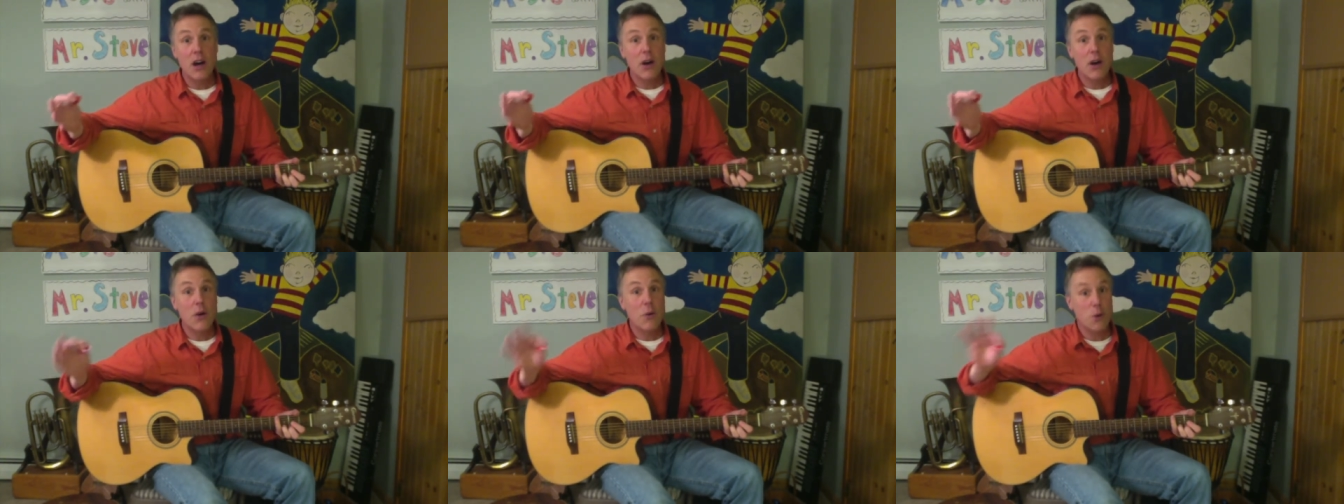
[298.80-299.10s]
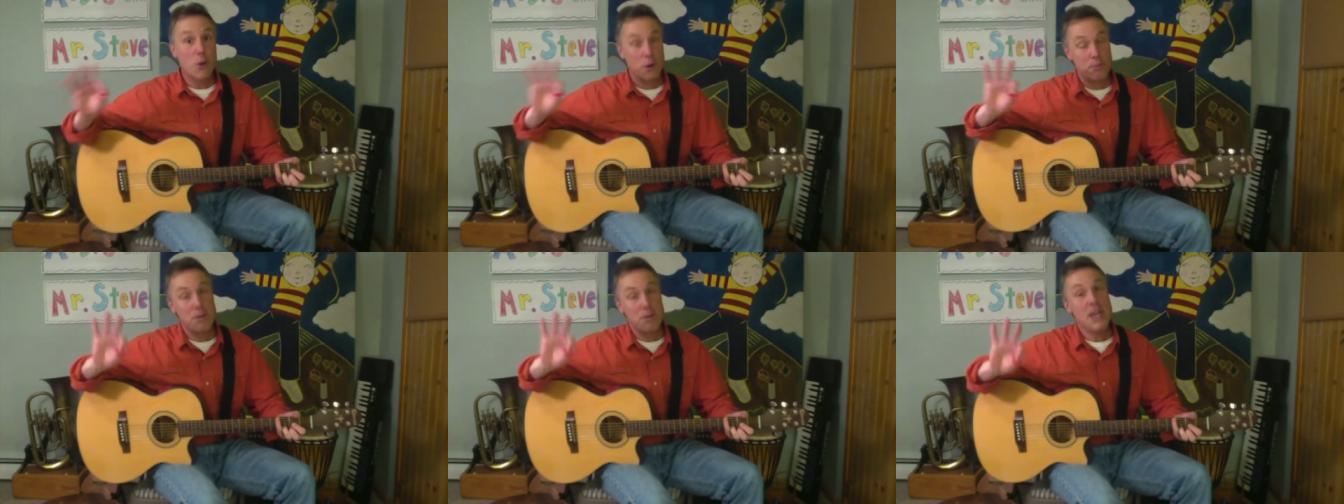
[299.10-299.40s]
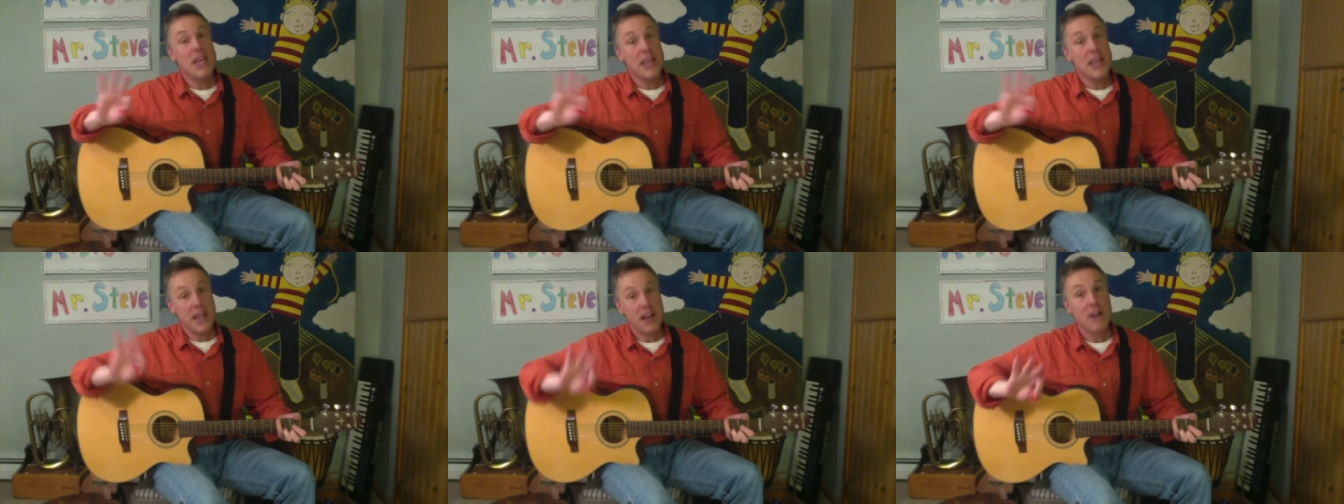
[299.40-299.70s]
Well, be
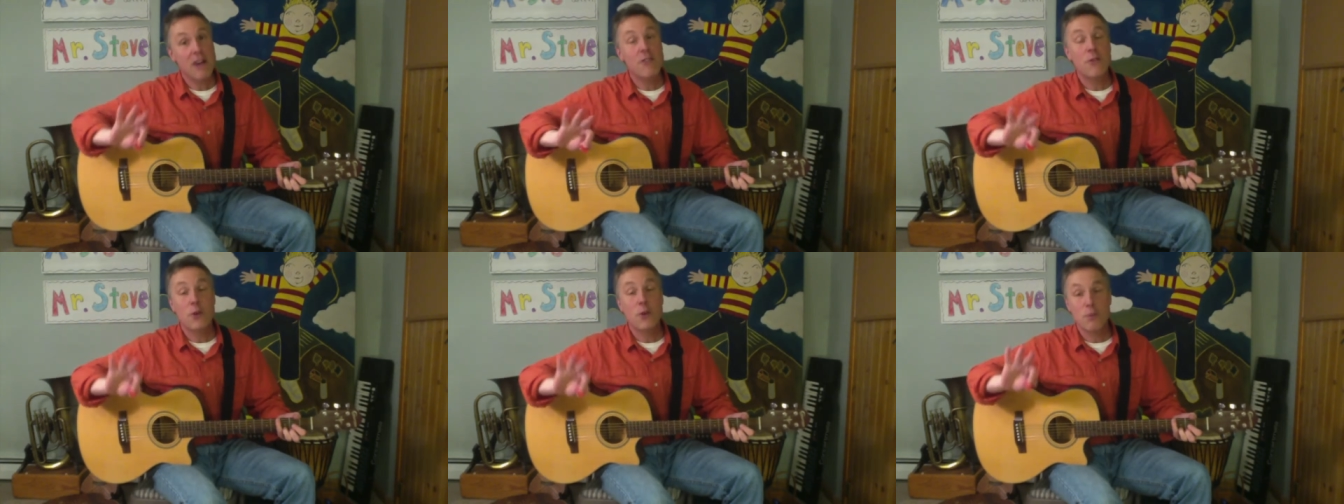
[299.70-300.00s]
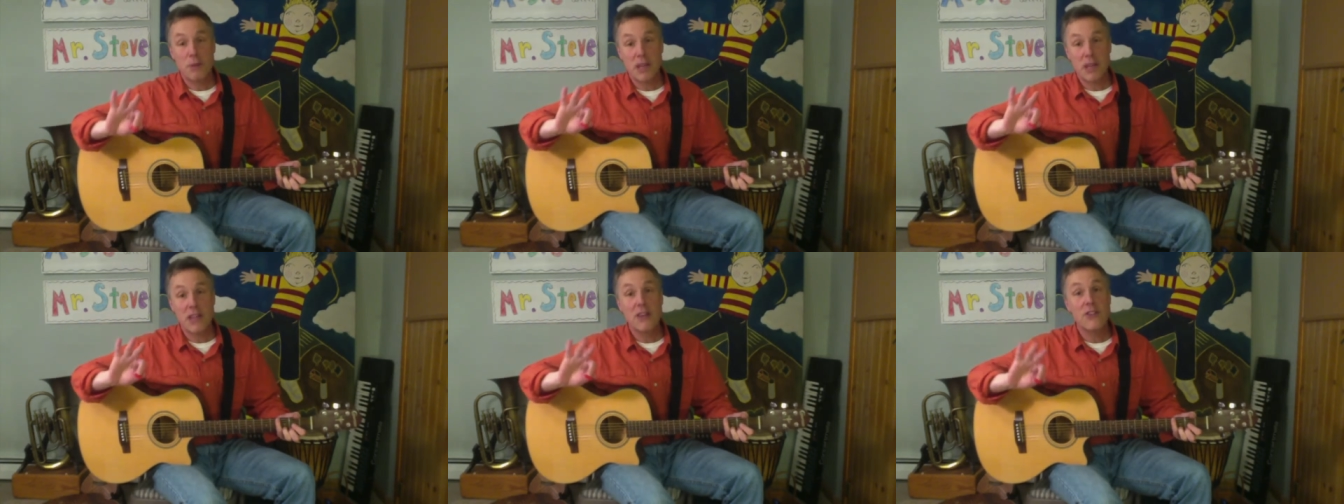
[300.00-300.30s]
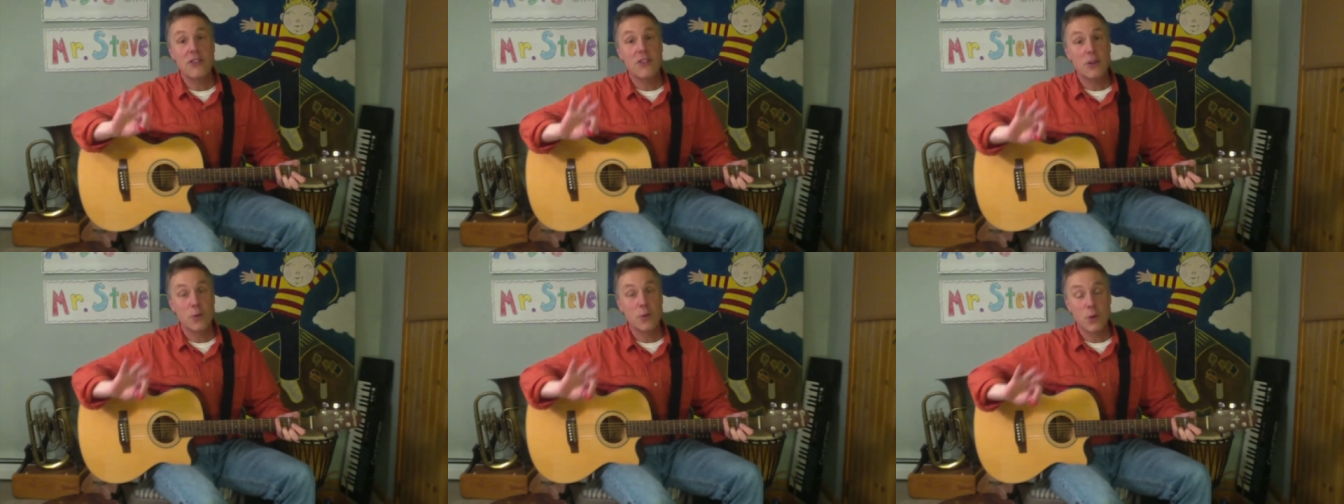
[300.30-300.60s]
careful
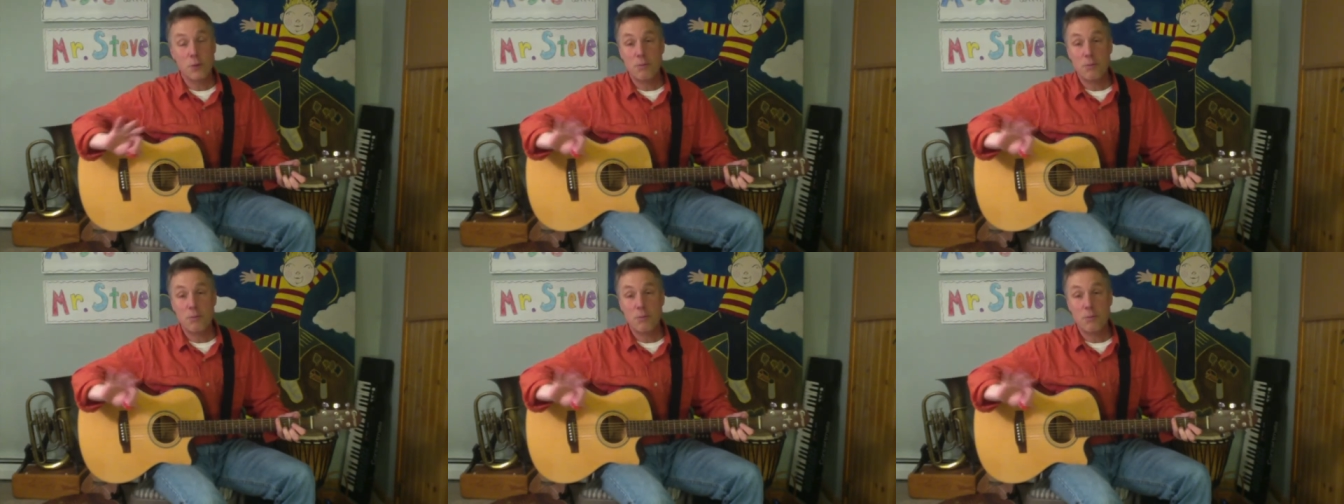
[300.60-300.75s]
because it would